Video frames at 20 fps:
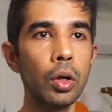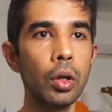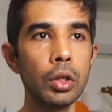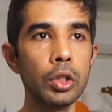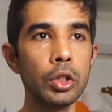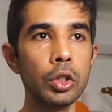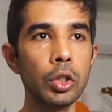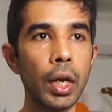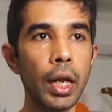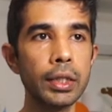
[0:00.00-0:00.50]

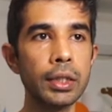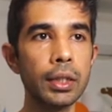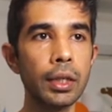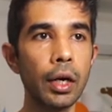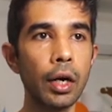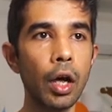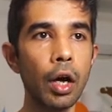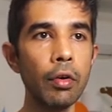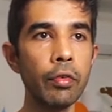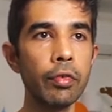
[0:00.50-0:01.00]
So let's turn
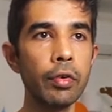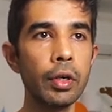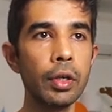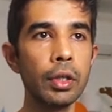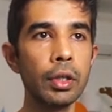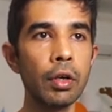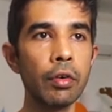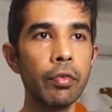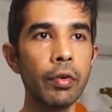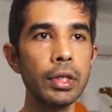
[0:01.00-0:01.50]
off
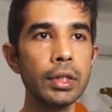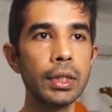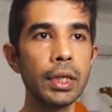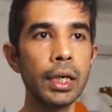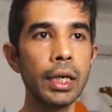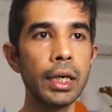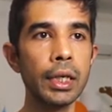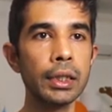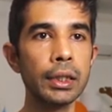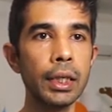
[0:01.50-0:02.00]
the first
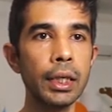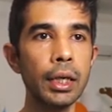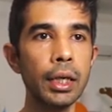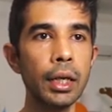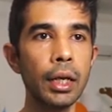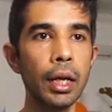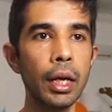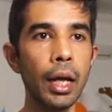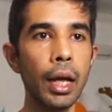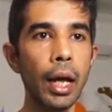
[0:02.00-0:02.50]
condition
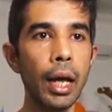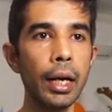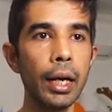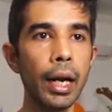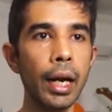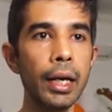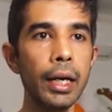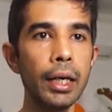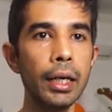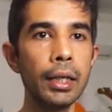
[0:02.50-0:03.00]
and
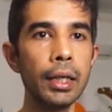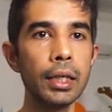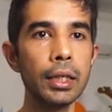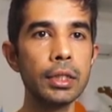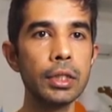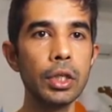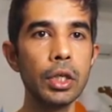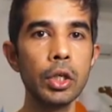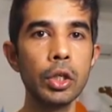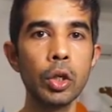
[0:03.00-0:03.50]
edit this
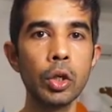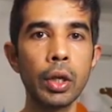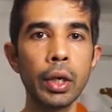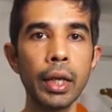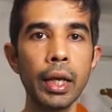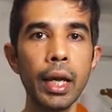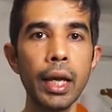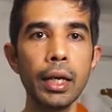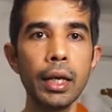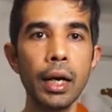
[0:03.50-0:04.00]
to
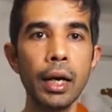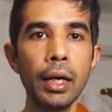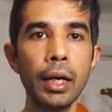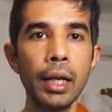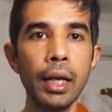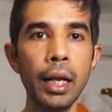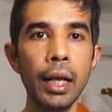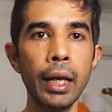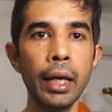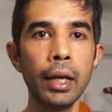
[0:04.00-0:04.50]
create a
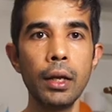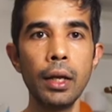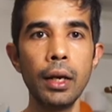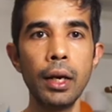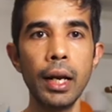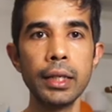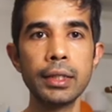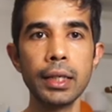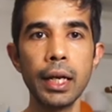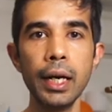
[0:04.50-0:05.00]
delay.
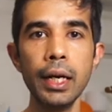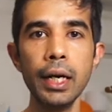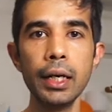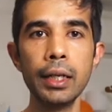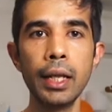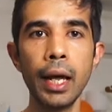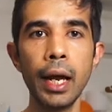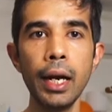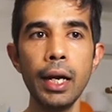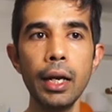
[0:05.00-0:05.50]
Let's edit
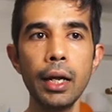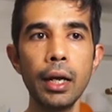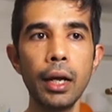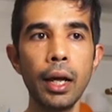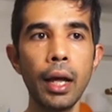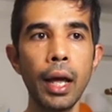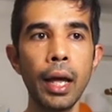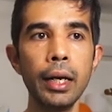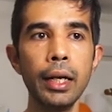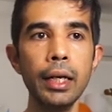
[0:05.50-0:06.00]
that
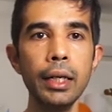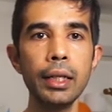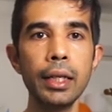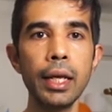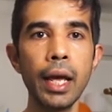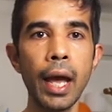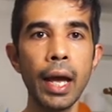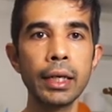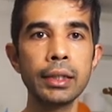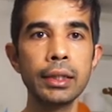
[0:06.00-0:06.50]
and in the
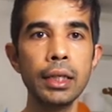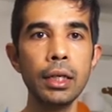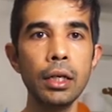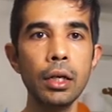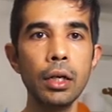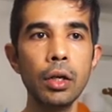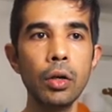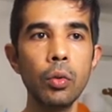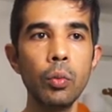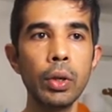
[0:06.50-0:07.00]
action
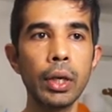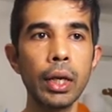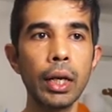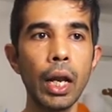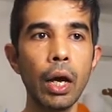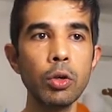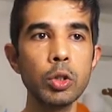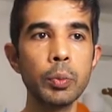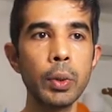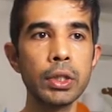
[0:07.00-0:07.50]
we can now
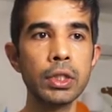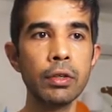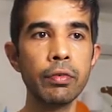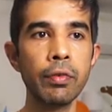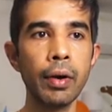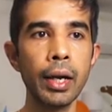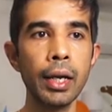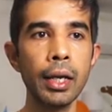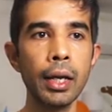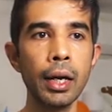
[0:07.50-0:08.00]

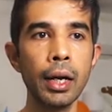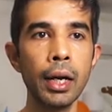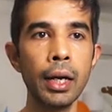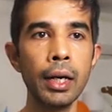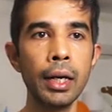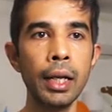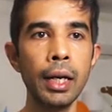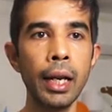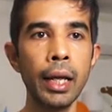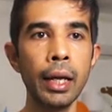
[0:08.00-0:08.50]
specify a
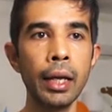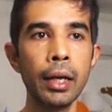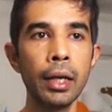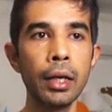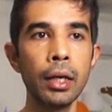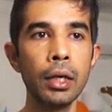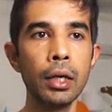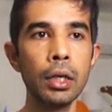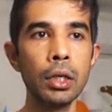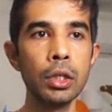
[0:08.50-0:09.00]
delay.
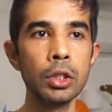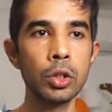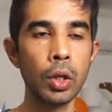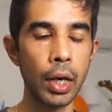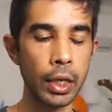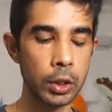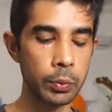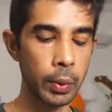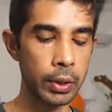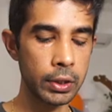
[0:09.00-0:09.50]
So
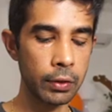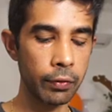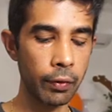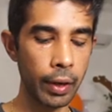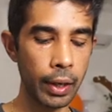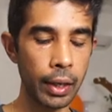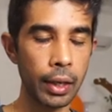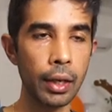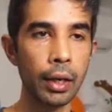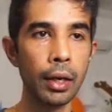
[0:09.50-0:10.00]
let's
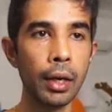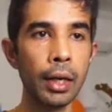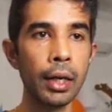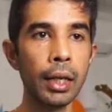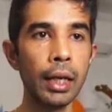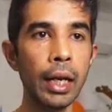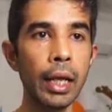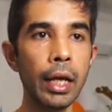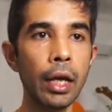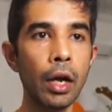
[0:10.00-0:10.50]
specify a
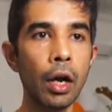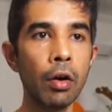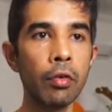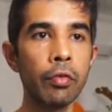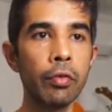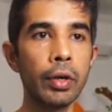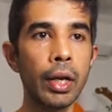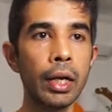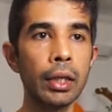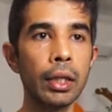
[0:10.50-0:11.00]
delay of
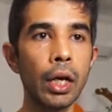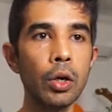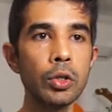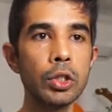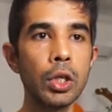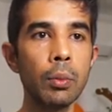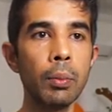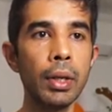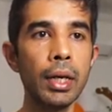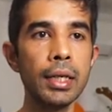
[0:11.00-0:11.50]

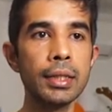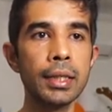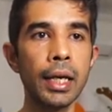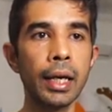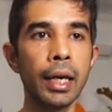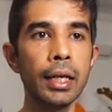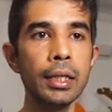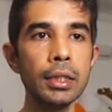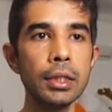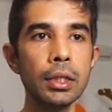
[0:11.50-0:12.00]
10,000
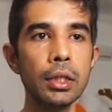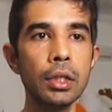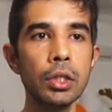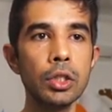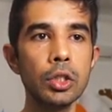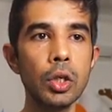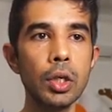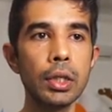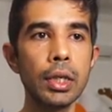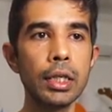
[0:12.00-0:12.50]
milliseconds.
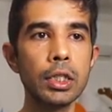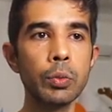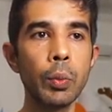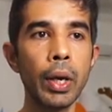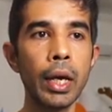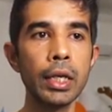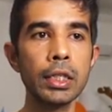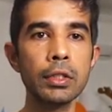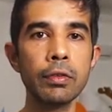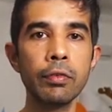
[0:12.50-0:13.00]
So this
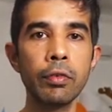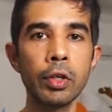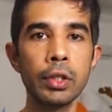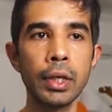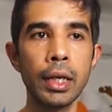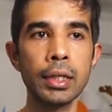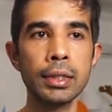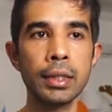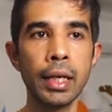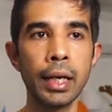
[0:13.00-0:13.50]
waits for
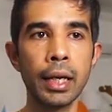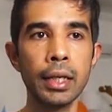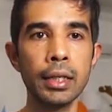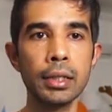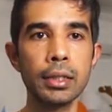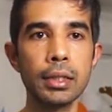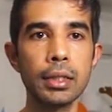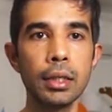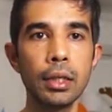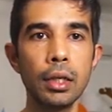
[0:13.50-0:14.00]
10
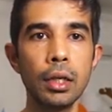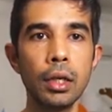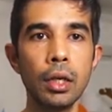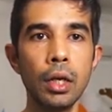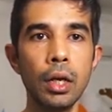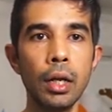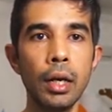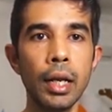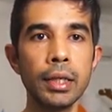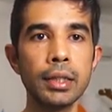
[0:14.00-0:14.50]
seconds. Let's